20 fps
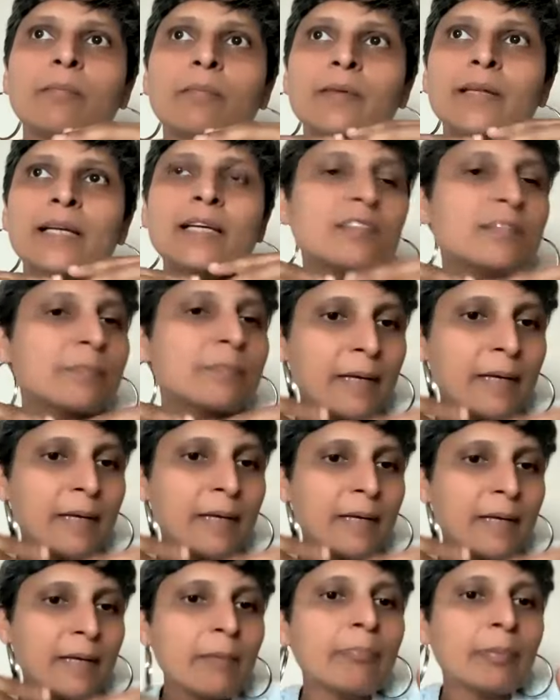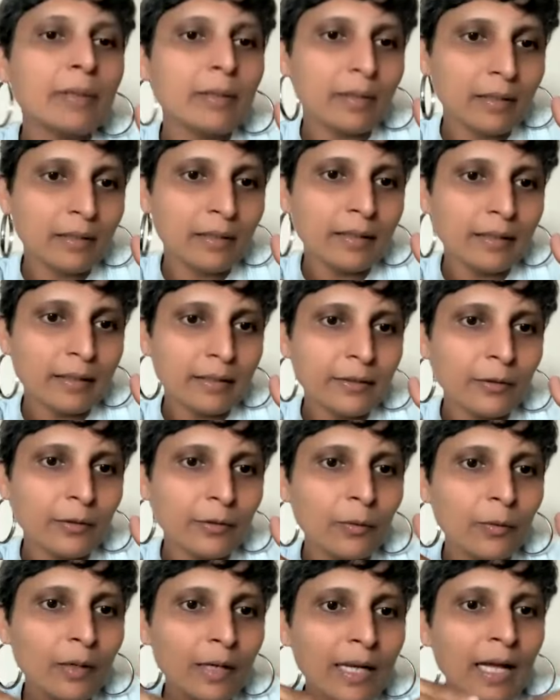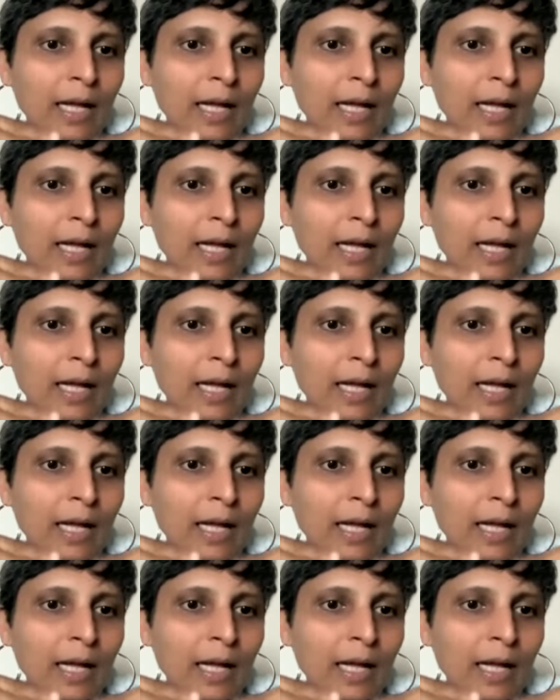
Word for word: these people, you know,